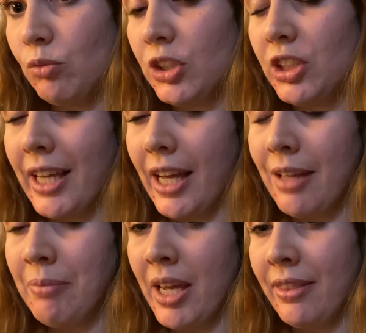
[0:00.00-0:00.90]
which
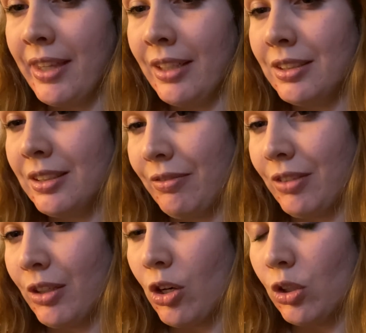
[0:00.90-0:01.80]
again made things
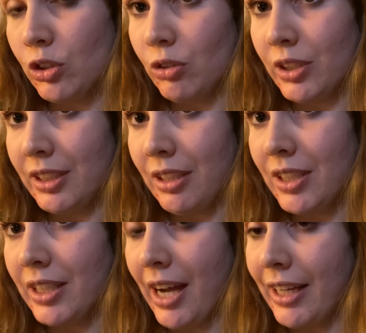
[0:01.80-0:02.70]
difficult to receive
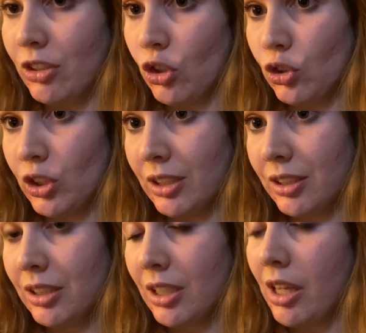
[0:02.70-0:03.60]
a
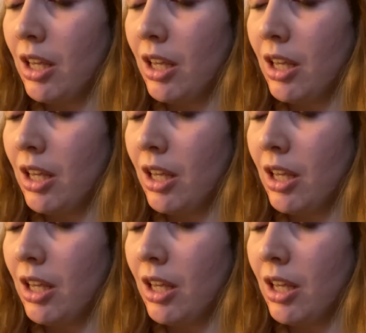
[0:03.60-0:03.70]
diagnosis